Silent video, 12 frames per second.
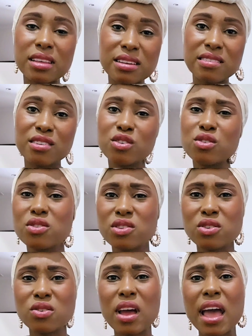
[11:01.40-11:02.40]
things you're used
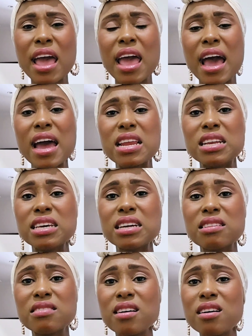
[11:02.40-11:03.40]
to, and it
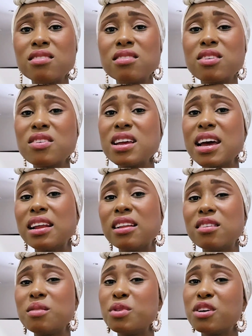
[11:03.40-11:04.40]
can start to create a
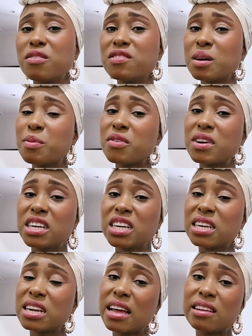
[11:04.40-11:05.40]
little bit of
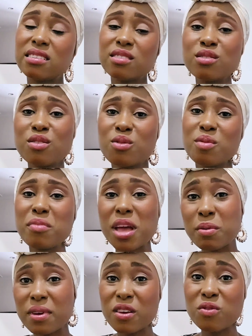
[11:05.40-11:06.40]
separation, and, you know,
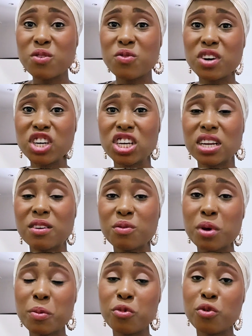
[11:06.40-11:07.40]
maybe even friction if
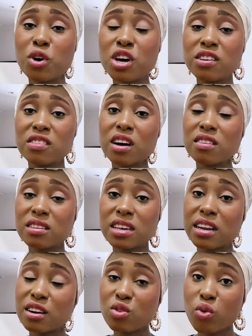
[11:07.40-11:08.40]
people start to
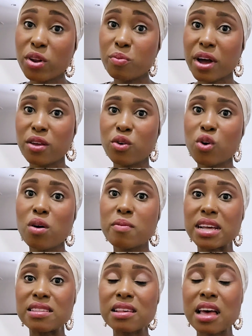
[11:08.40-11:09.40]
get annoyed by your
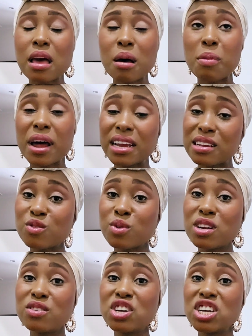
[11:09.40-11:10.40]
comments. But I just
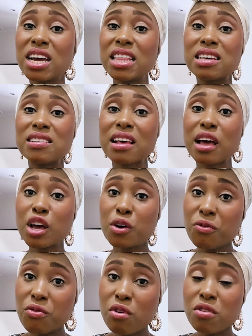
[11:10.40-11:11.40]
wanted to share this
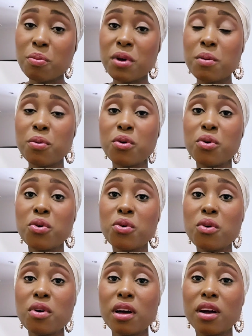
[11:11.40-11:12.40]
for the people
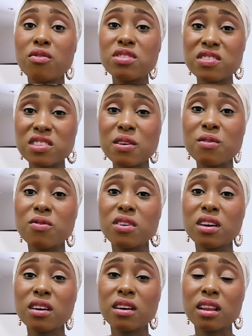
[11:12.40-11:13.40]
who receive,
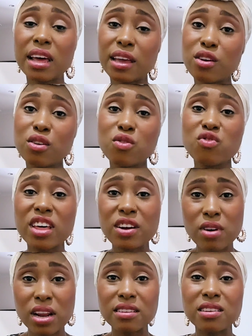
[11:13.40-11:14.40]
like, you know, their
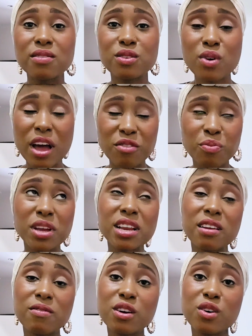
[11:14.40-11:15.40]
relatives who have been
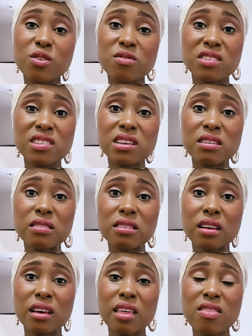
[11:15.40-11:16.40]
living overseas,
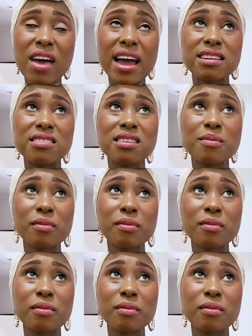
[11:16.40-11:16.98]
that